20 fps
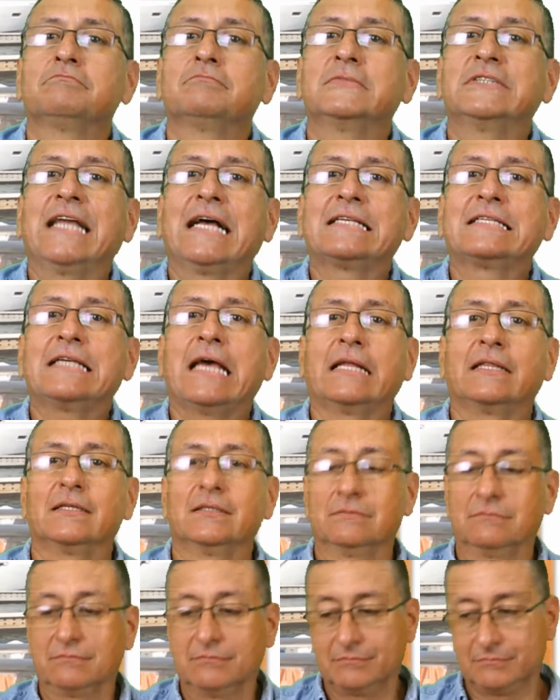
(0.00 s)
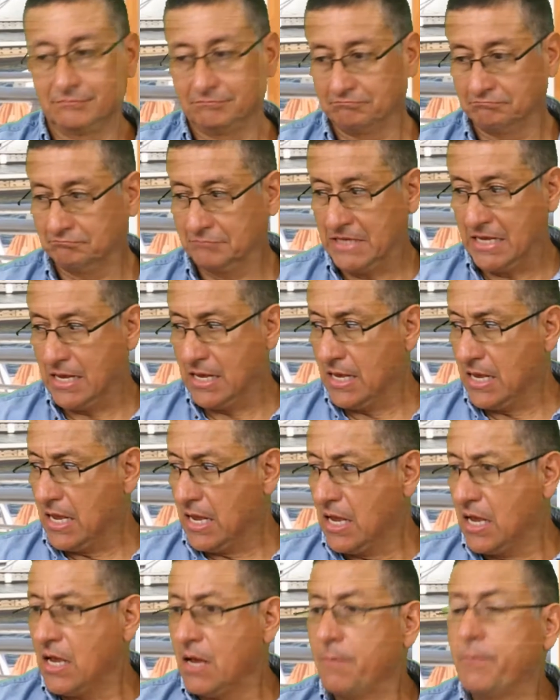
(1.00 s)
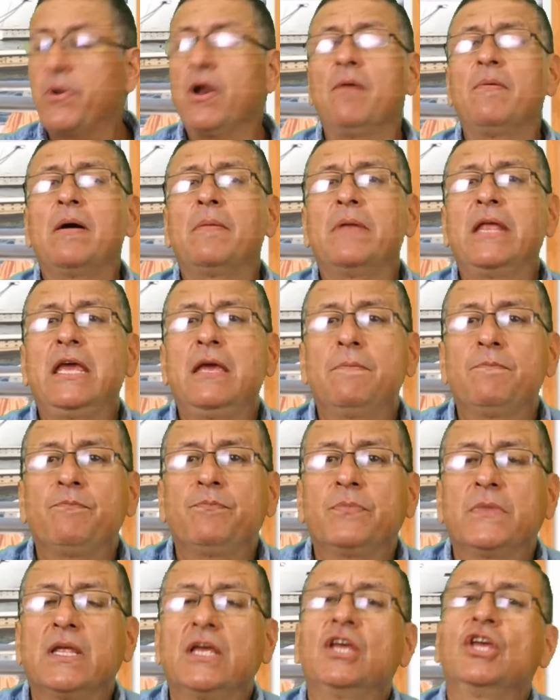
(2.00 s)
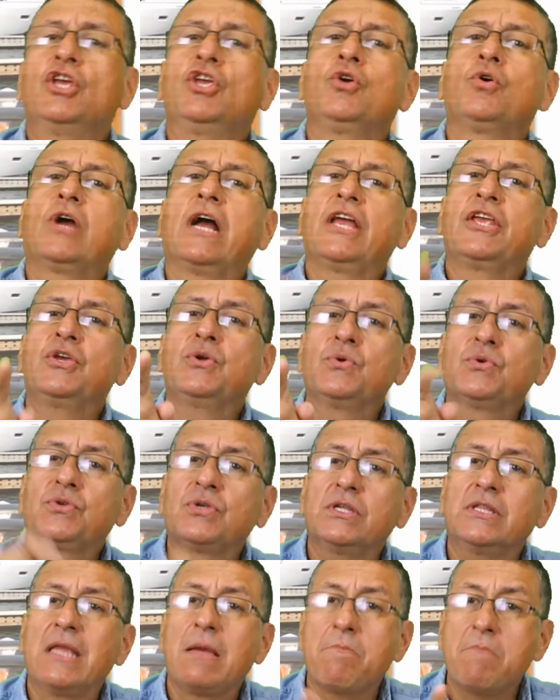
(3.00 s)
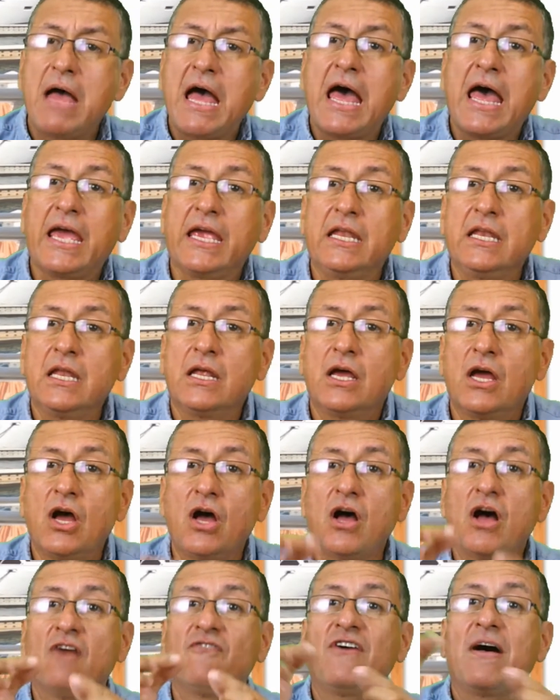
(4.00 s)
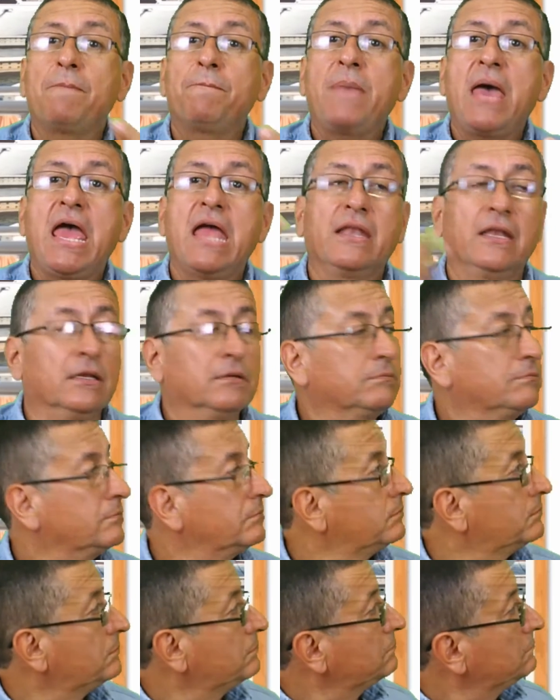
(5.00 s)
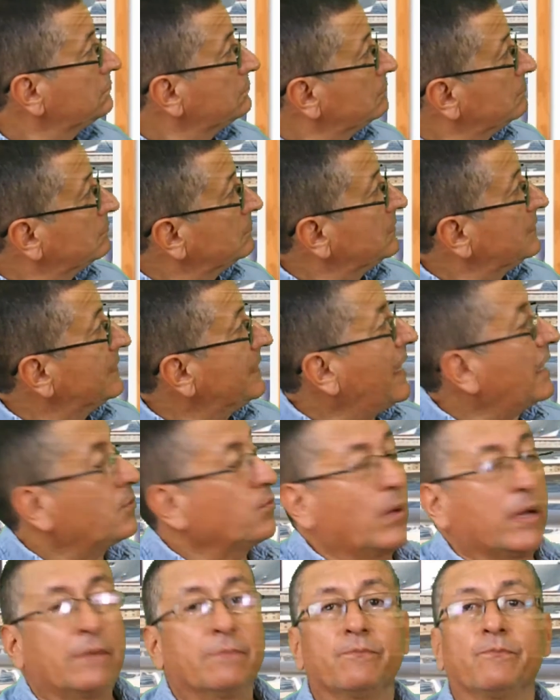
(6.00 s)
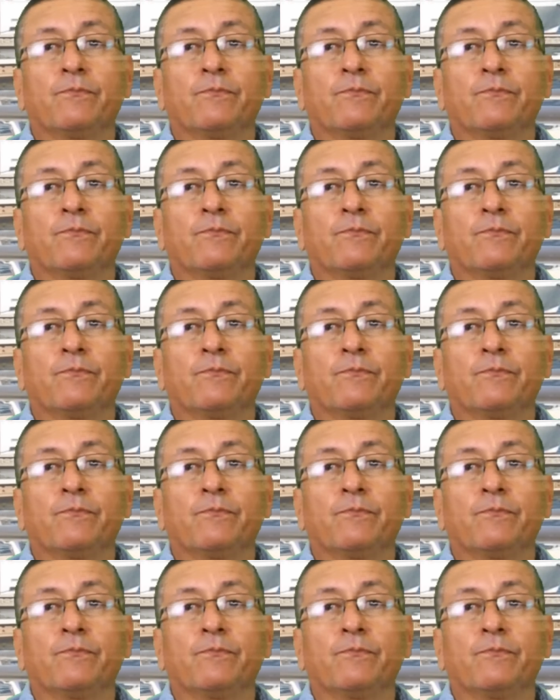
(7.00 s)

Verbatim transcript: That's it. Probably you can use the mind of a pen, that one,